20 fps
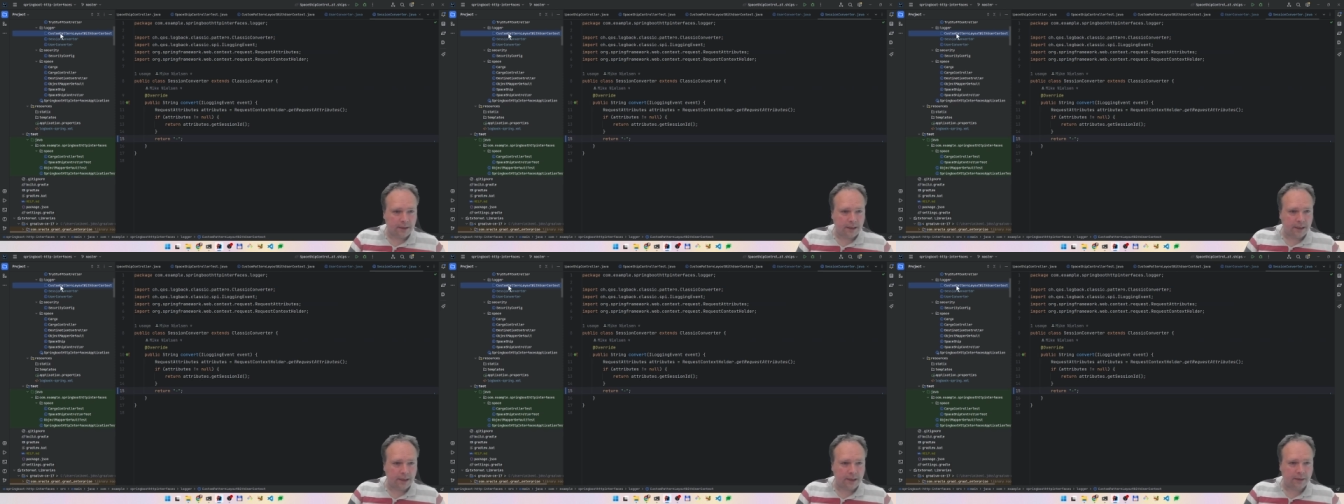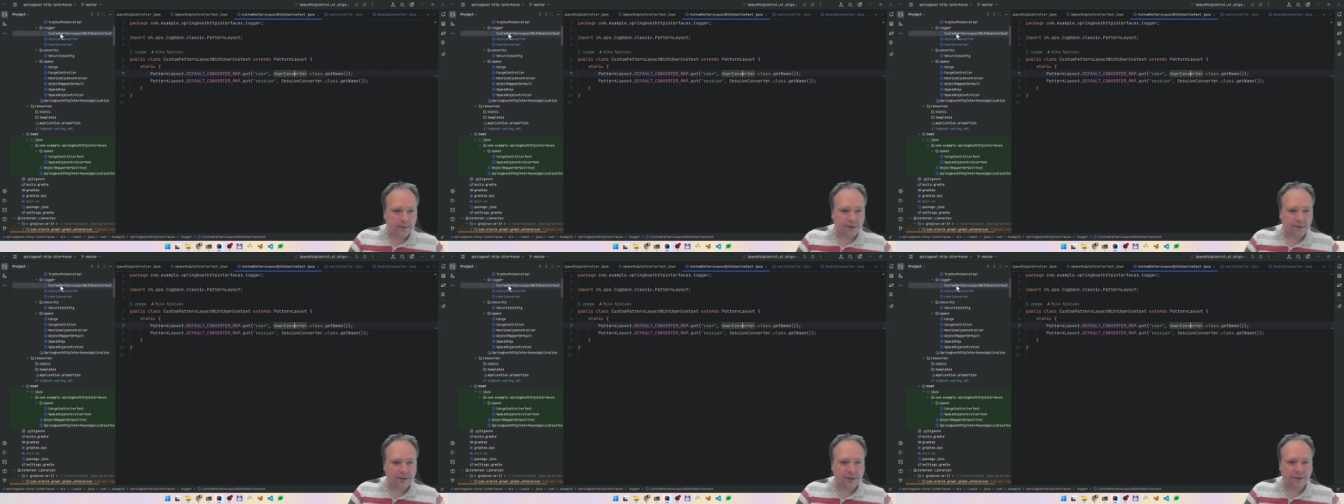And
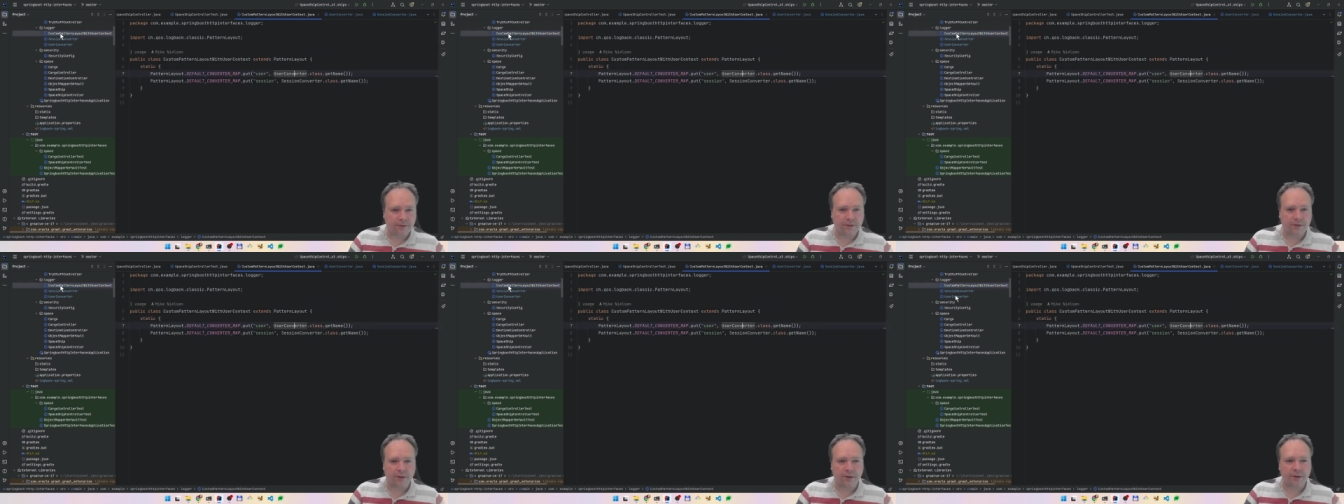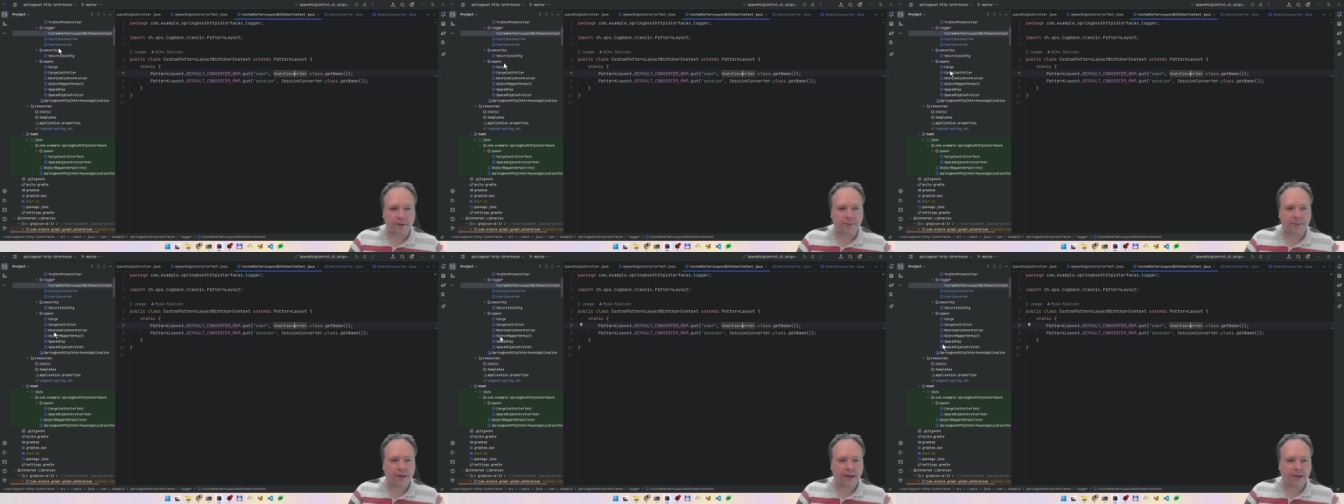the most
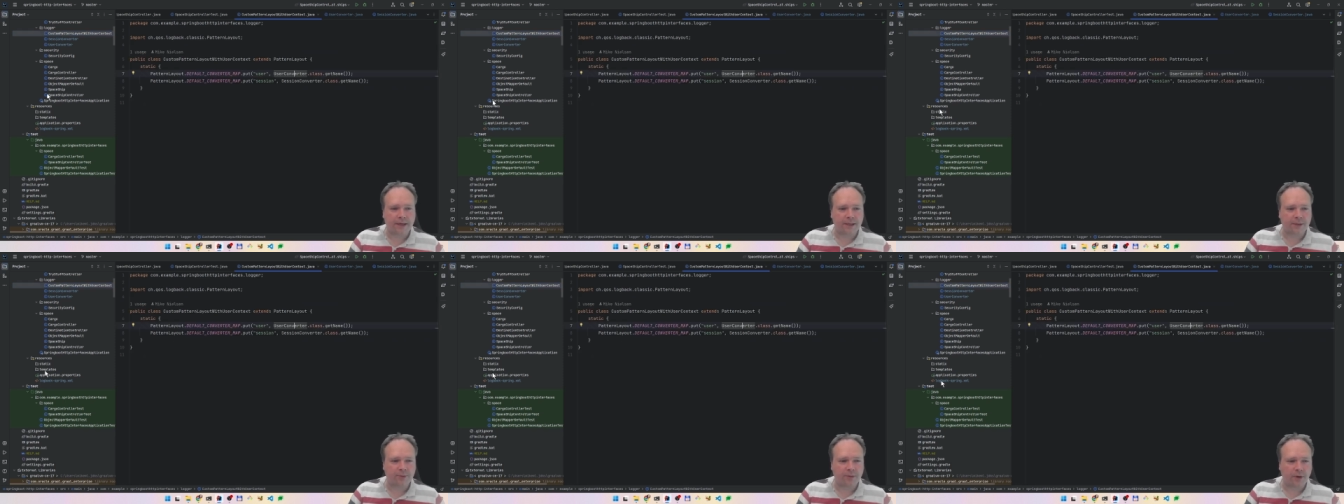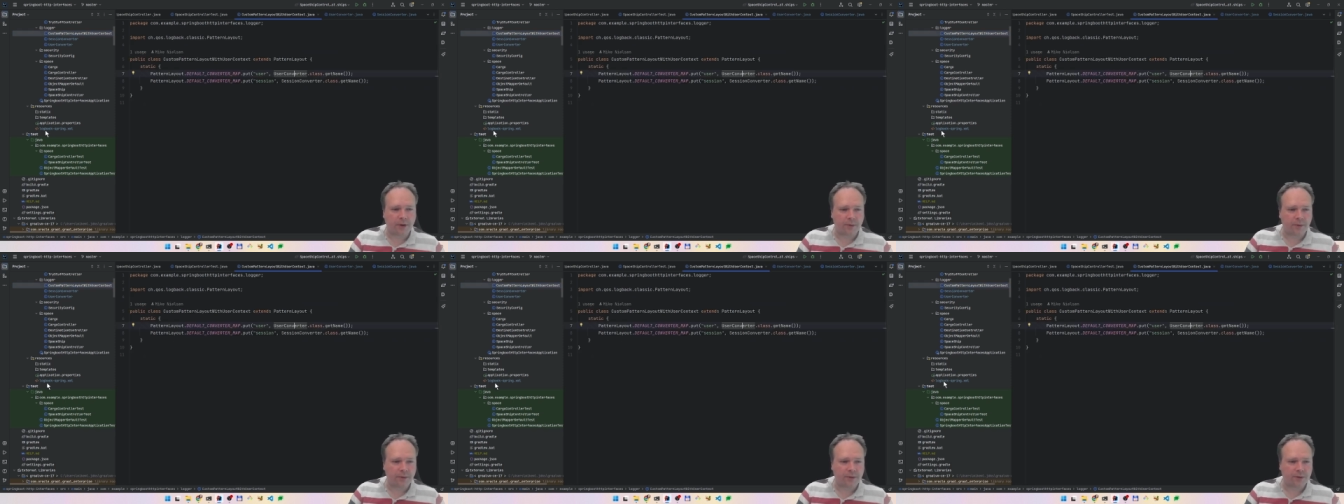difficult part is
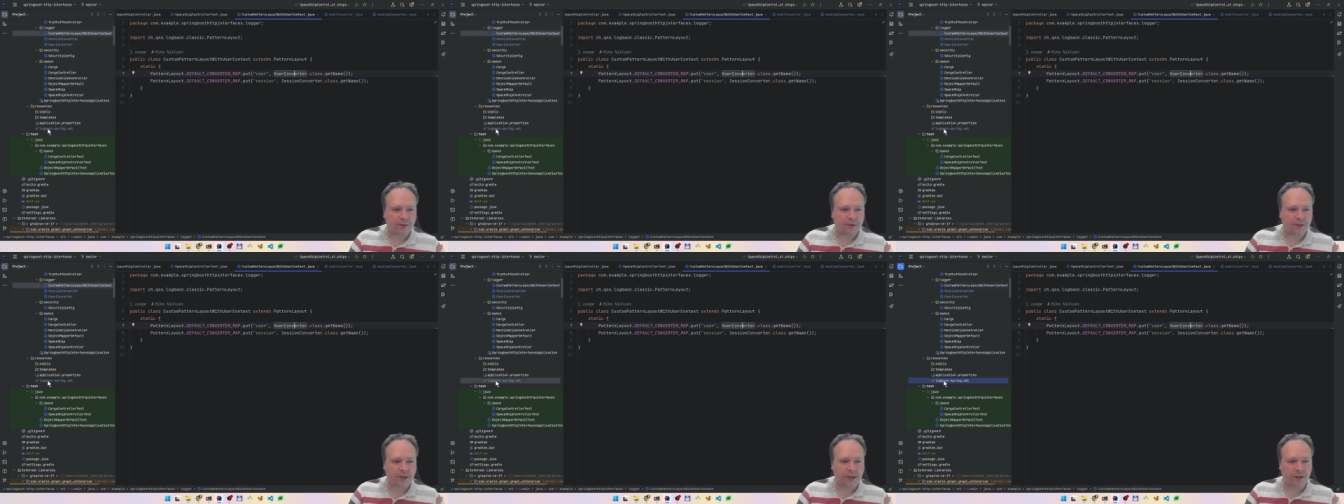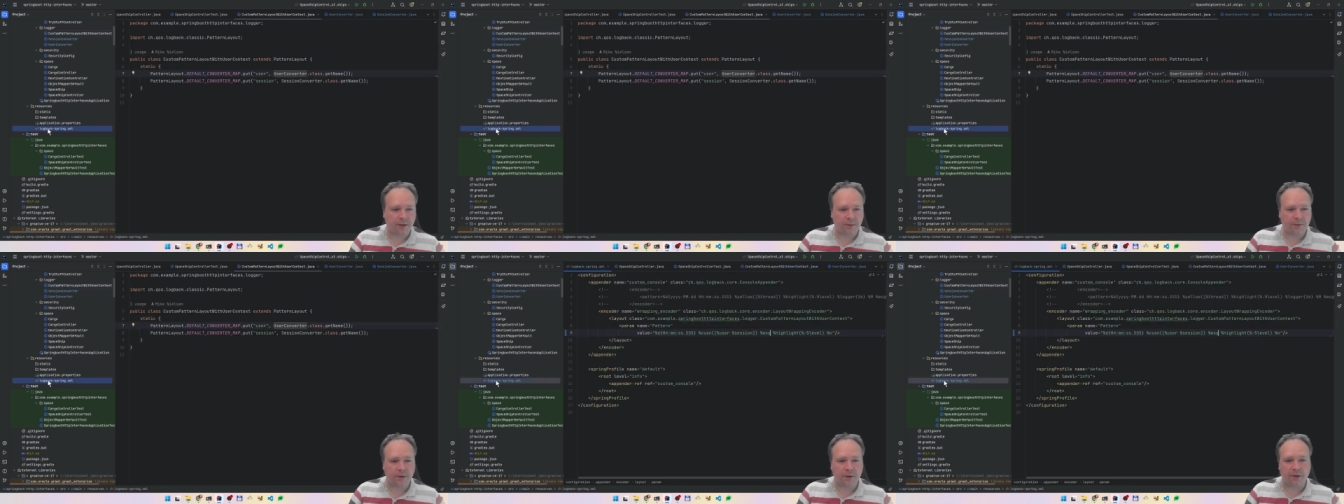probably to
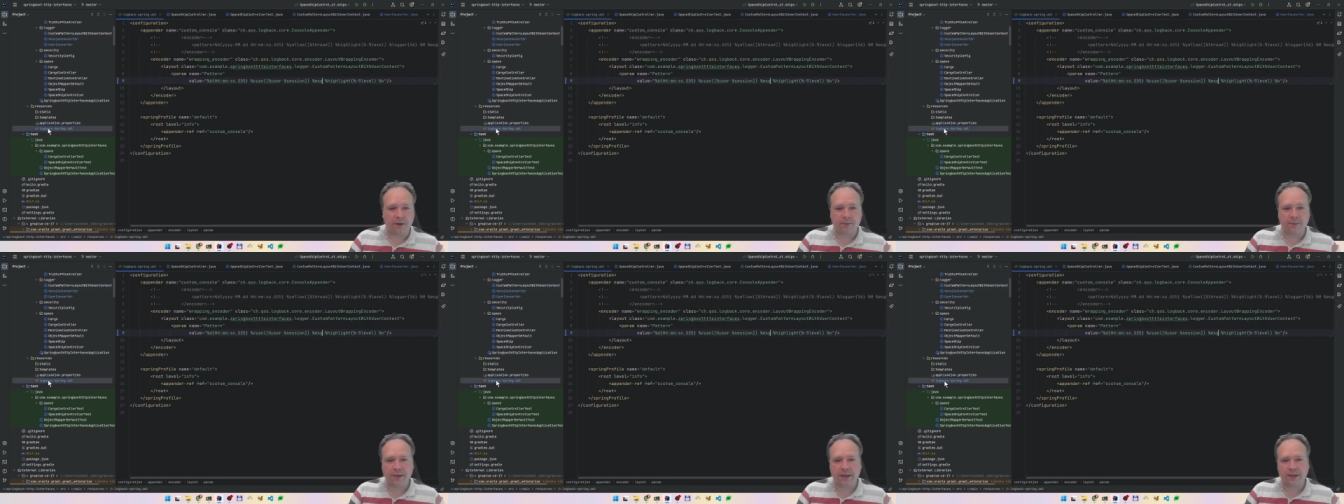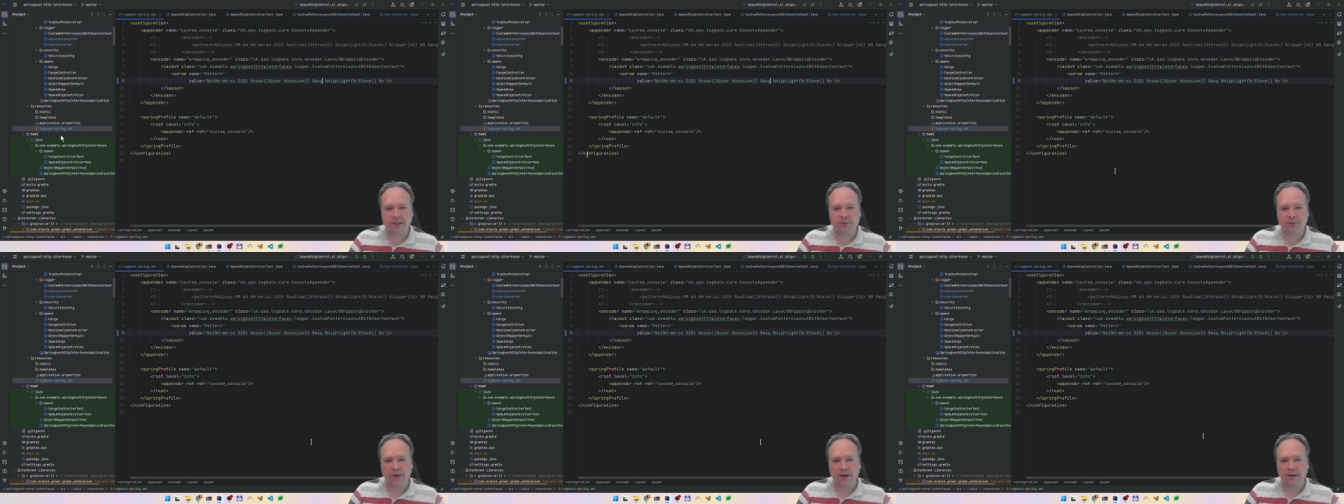set up the
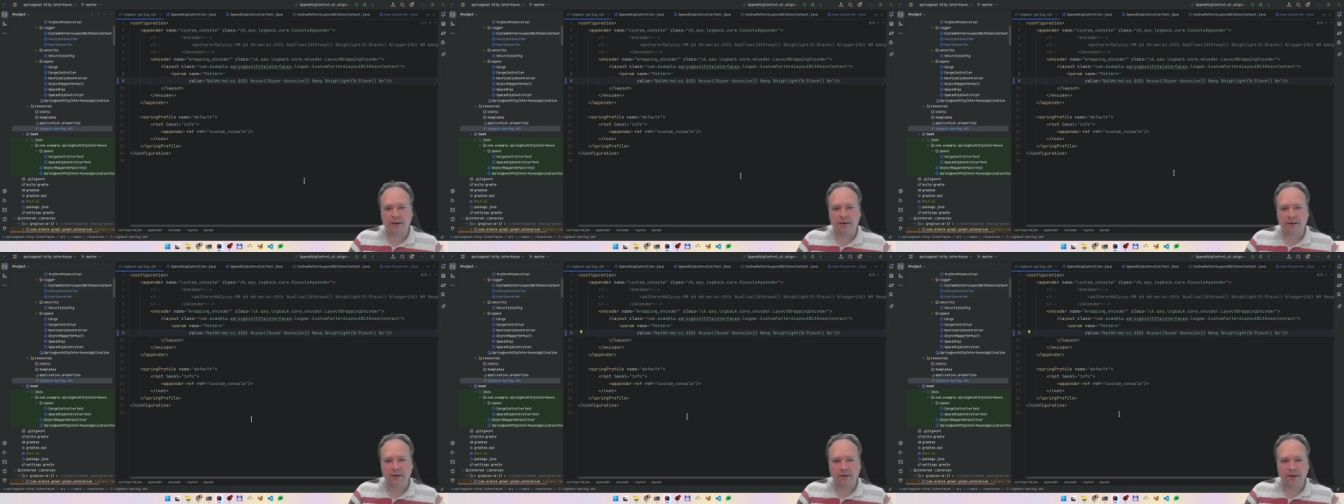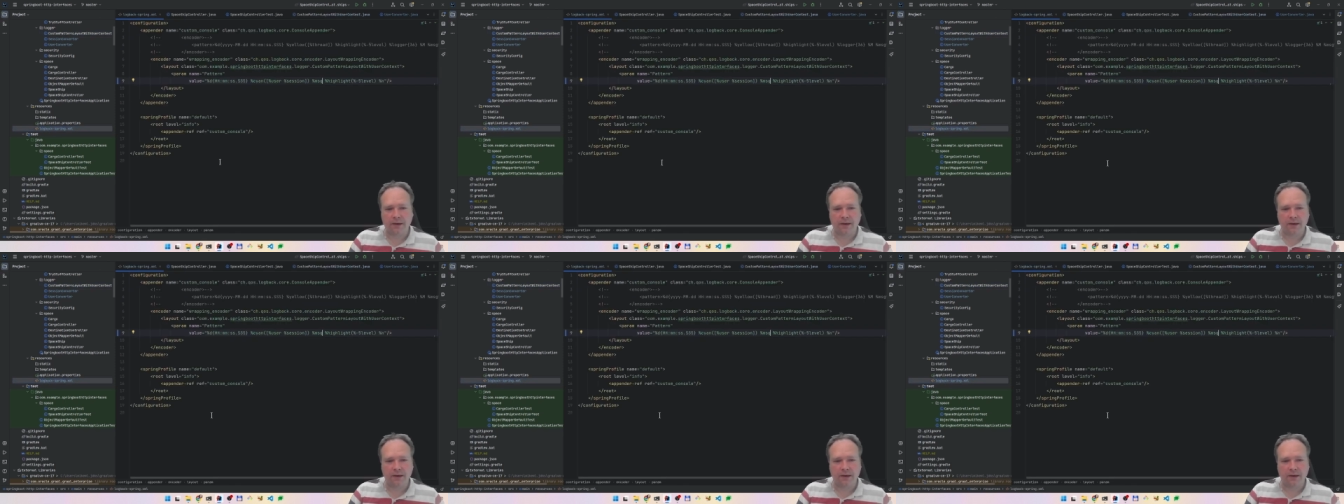logback spring uh,